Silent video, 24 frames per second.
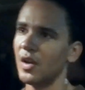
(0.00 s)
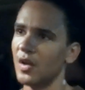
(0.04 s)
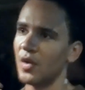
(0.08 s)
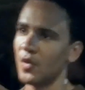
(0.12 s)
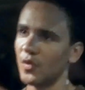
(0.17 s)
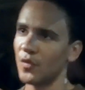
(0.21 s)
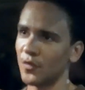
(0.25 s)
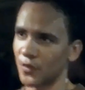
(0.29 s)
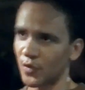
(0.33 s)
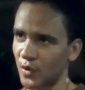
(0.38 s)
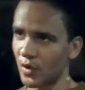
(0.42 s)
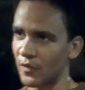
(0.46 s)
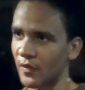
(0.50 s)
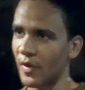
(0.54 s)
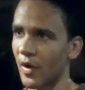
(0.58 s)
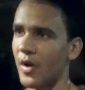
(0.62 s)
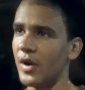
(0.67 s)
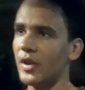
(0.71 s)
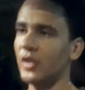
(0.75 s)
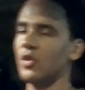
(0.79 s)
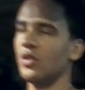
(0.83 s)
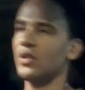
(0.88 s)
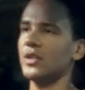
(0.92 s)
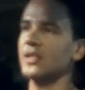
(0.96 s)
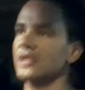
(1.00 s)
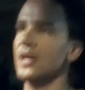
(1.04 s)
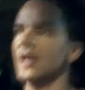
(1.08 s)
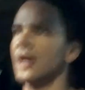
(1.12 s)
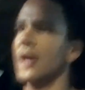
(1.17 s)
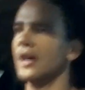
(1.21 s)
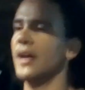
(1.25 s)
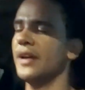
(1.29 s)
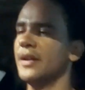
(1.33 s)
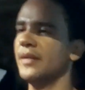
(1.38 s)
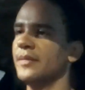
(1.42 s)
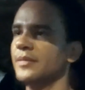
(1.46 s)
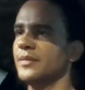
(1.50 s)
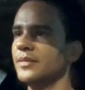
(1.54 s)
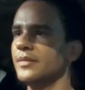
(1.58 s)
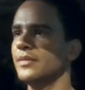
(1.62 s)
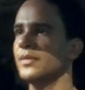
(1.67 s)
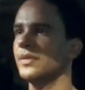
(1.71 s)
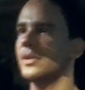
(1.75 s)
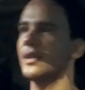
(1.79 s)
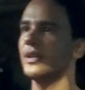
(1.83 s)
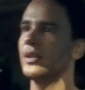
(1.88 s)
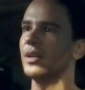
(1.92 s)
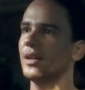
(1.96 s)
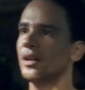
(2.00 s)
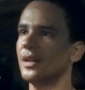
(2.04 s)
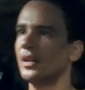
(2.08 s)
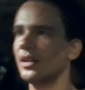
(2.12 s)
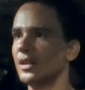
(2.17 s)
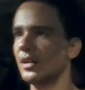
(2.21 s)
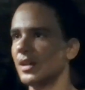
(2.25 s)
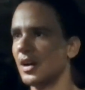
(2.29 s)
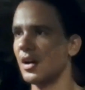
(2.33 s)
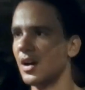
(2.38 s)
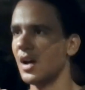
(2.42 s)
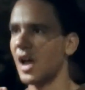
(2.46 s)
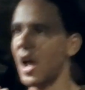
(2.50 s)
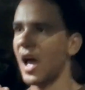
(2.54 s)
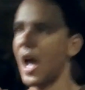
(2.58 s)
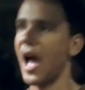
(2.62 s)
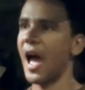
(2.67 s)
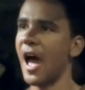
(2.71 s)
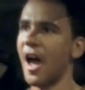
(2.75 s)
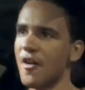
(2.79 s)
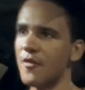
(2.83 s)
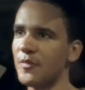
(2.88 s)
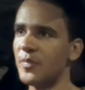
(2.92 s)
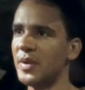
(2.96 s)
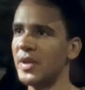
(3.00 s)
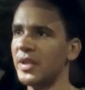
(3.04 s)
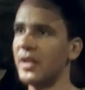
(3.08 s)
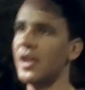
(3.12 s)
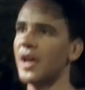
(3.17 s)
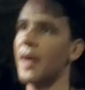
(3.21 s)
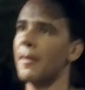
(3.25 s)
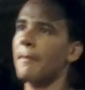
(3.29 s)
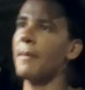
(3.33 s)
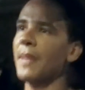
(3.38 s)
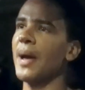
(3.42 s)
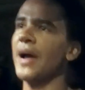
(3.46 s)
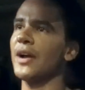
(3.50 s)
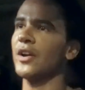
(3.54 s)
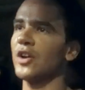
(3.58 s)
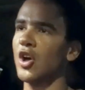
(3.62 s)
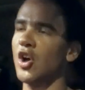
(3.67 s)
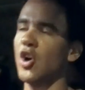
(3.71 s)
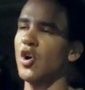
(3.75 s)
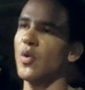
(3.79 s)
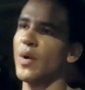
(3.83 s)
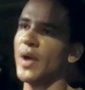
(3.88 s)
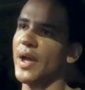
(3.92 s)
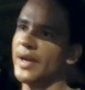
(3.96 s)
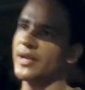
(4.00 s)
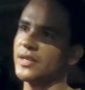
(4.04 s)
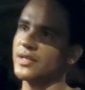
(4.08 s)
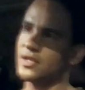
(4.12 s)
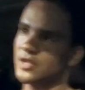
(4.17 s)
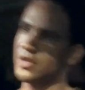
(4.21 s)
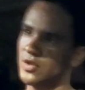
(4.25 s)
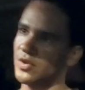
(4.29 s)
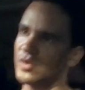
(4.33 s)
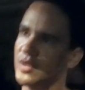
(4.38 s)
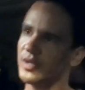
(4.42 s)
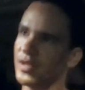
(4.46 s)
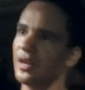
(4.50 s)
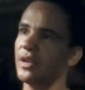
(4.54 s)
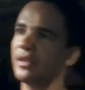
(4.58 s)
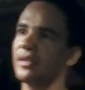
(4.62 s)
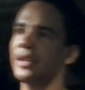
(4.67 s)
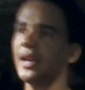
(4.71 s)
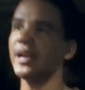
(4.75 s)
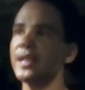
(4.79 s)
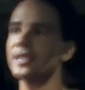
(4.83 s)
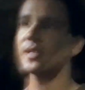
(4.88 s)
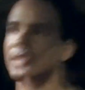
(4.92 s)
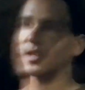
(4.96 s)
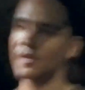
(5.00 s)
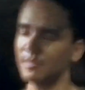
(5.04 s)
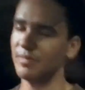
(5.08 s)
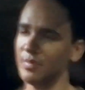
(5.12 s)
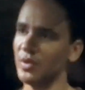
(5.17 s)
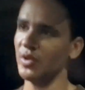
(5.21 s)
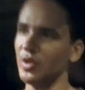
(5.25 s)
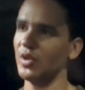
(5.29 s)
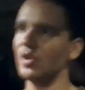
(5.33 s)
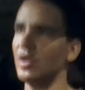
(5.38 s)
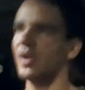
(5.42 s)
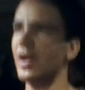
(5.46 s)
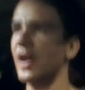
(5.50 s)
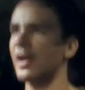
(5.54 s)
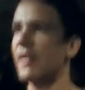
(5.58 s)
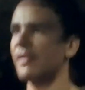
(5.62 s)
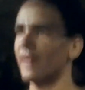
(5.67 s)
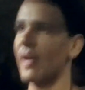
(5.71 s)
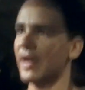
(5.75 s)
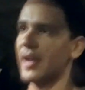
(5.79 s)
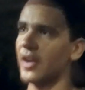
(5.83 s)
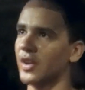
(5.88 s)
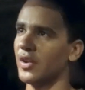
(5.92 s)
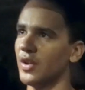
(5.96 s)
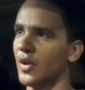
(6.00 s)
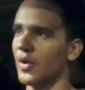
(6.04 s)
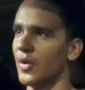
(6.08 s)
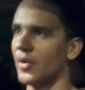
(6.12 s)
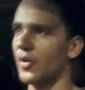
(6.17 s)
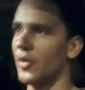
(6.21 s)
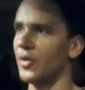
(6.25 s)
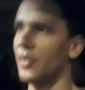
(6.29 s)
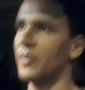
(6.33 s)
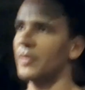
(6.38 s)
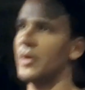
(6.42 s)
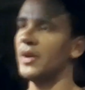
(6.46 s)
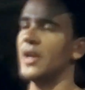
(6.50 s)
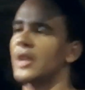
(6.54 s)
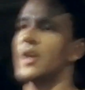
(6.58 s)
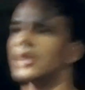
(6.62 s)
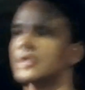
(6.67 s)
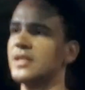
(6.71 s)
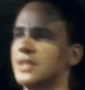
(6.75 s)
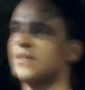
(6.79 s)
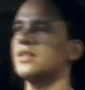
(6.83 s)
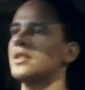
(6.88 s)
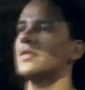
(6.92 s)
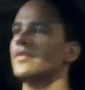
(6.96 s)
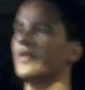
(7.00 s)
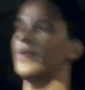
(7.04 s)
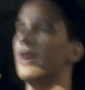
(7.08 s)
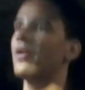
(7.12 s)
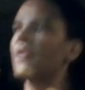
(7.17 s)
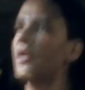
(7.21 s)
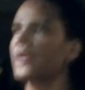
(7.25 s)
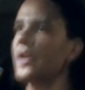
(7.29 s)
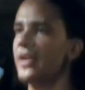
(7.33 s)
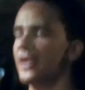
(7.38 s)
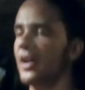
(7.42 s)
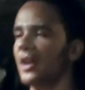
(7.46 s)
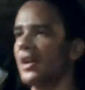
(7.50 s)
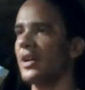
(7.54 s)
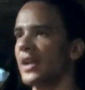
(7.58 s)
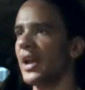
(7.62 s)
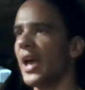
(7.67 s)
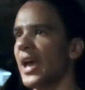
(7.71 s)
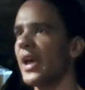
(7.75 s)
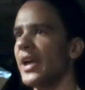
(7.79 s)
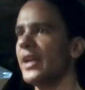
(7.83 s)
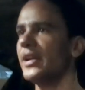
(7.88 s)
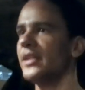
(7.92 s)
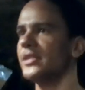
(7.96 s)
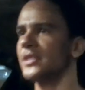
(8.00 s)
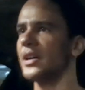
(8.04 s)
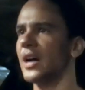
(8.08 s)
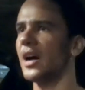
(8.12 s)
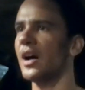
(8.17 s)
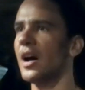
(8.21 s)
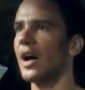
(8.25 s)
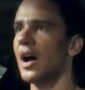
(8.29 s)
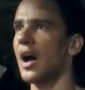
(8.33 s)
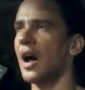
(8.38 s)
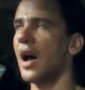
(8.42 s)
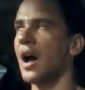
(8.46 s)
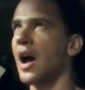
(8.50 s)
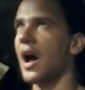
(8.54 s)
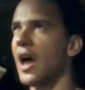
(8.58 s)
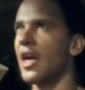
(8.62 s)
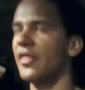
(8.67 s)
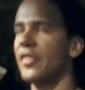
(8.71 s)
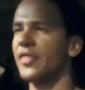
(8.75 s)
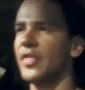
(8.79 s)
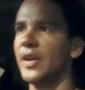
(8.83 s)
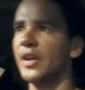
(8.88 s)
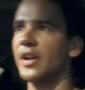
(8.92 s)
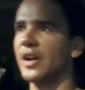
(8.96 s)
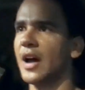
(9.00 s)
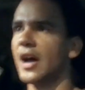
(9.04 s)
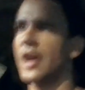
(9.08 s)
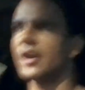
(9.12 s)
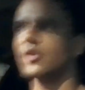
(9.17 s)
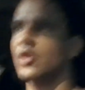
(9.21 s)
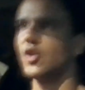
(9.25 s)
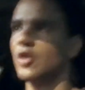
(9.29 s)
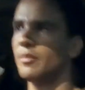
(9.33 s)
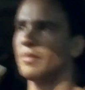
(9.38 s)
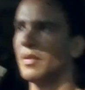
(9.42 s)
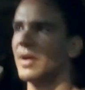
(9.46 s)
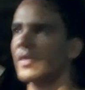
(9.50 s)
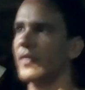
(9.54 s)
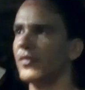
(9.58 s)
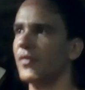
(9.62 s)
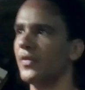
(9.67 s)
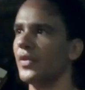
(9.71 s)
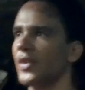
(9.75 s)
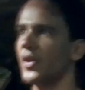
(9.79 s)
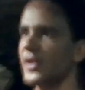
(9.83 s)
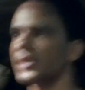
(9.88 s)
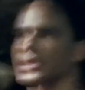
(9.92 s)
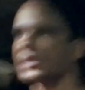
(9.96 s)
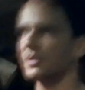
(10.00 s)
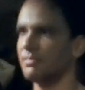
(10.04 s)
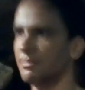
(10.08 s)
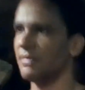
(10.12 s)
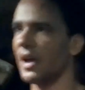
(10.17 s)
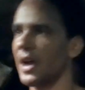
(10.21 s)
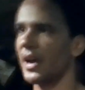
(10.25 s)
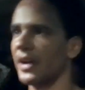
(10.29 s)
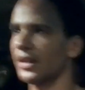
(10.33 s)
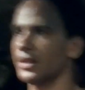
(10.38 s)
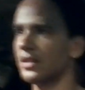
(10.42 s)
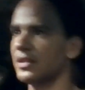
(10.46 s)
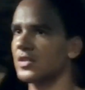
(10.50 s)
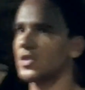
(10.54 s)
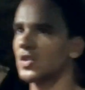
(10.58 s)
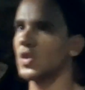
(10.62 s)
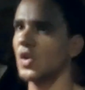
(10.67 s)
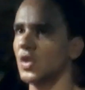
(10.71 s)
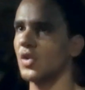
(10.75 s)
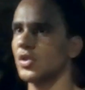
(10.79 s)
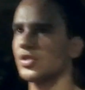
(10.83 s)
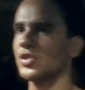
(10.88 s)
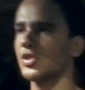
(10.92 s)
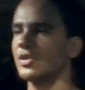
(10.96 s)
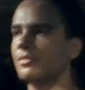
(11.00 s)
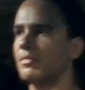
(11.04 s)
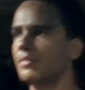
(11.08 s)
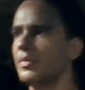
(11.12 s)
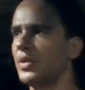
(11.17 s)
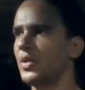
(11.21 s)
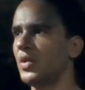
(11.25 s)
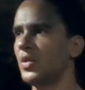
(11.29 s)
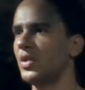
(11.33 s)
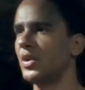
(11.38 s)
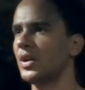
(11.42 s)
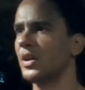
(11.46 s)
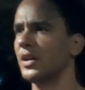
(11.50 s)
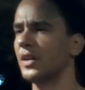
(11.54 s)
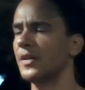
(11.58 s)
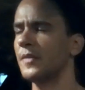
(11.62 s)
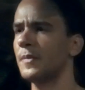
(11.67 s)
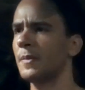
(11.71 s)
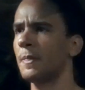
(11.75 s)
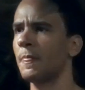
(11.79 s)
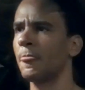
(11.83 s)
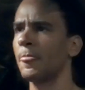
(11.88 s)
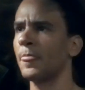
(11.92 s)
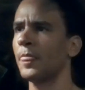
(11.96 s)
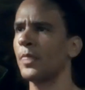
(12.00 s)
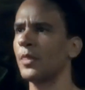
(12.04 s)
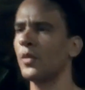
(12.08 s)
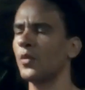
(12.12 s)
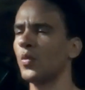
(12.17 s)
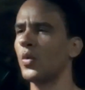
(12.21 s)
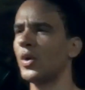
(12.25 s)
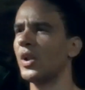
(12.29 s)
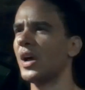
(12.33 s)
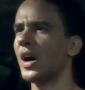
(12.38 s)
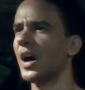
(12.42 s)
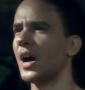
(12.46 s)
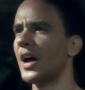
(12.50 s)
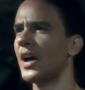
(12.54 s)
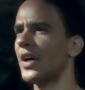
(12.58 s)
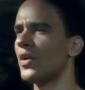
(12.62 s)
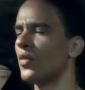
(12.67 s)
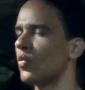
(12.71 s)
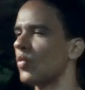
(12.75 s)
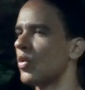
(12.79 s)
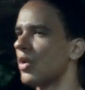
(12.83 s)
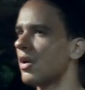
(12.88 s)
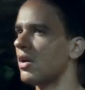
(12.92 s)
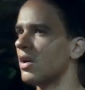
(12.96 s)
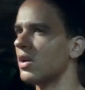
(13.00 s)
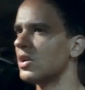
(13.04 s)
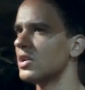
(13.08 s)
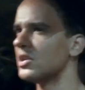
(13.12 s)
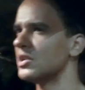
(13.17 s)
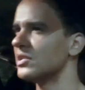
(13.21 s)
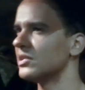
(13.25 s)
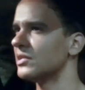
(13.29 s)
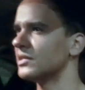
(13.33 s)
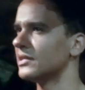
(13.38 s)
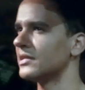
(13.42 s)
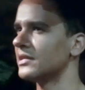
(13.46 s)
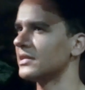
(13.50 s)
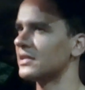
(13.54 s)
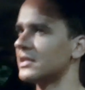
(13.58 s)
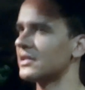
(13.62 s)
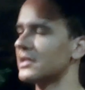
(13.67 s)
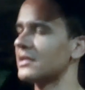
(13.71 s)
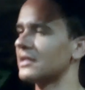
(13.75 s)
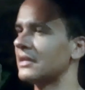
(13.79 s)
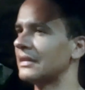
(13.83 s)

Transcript: for a very long time, have been a Mac OS user. That's the computer I've had at home since a very young age. I think I got my first Macintosh computer when I was,